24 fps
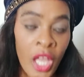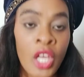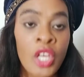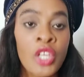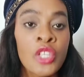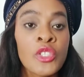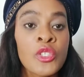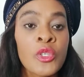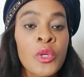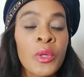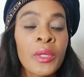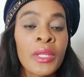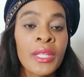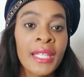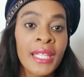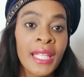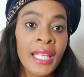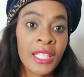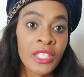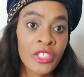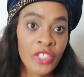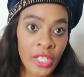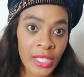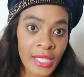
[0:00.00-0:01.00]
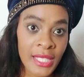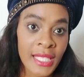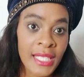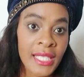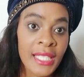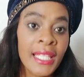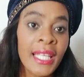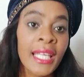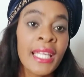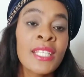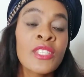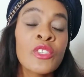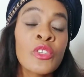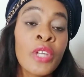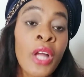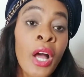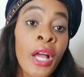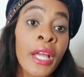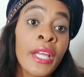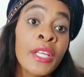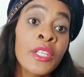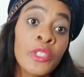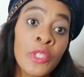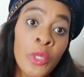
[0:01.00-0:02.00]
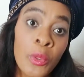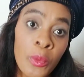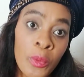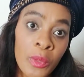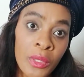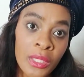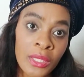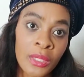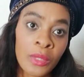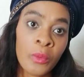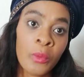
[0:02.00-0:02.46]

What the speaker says: So the trustee then, so now in your will,